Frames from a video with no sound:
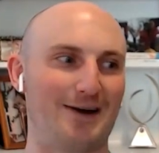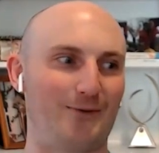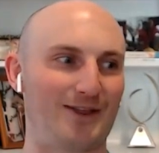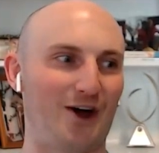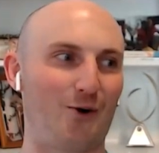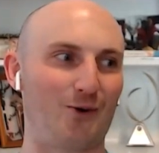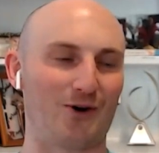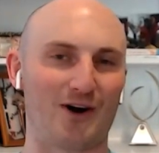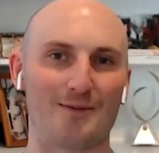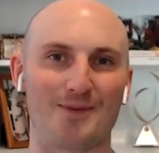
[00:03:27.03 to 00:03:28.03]
we thought we were
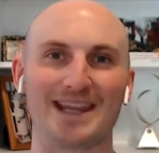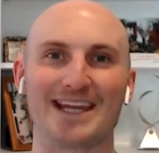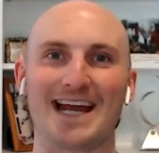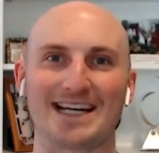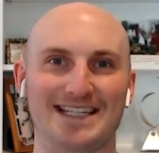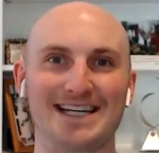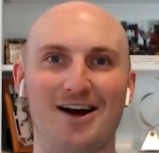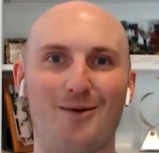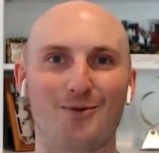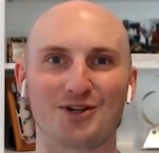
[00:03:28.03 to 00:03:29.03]
going to be the next
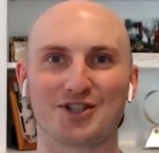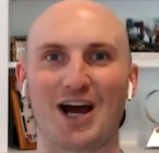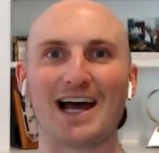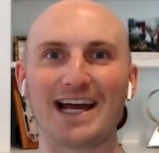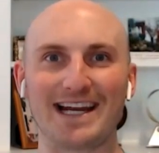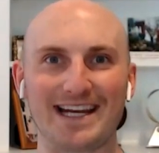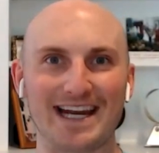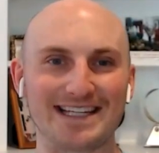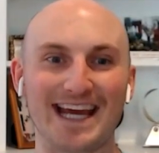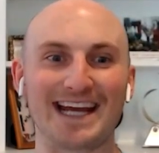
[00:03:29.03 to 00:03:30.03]
e-commerce giant and,
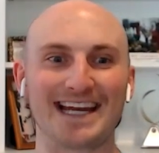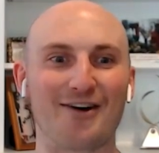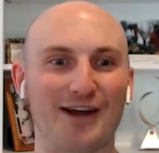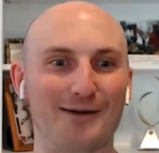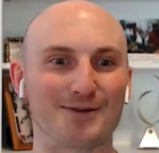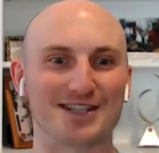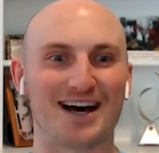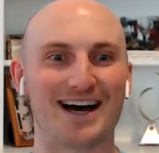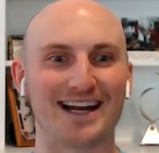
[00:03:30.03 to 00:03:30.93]
and take down Amazon.